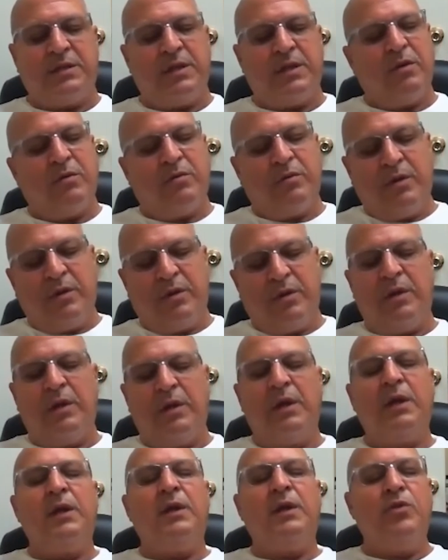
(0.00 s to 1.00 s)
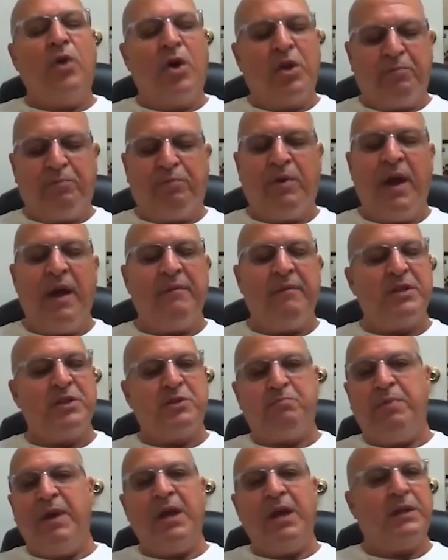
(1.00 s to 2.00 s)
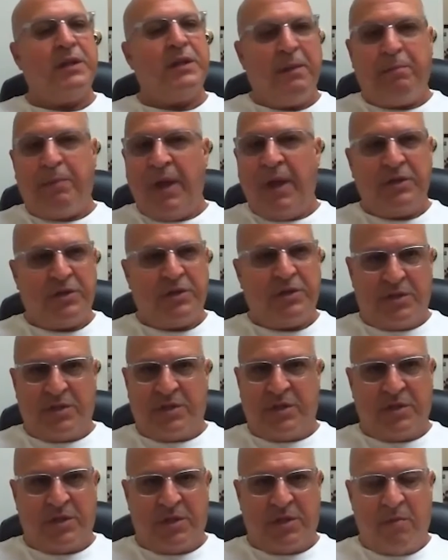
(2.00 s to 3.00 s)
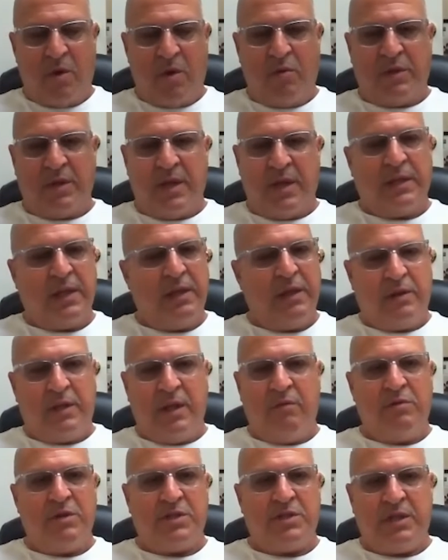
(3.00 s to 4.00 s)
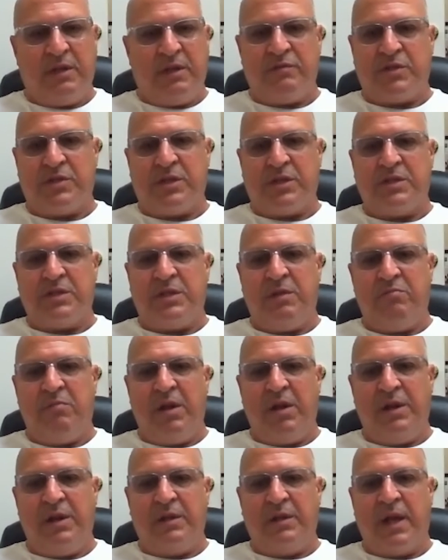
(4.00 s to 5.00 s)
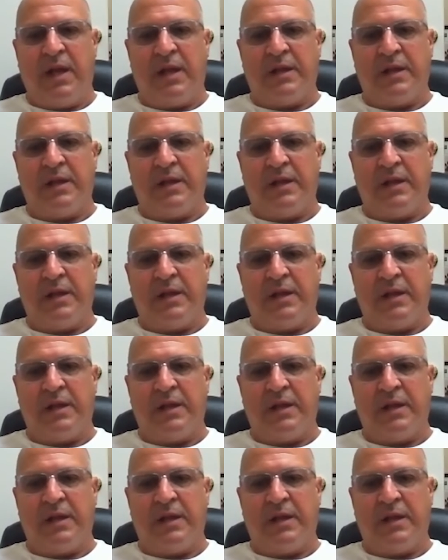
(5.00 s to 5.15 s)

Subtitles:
Now, North Providence bailed their pension system over there. They received $60 million.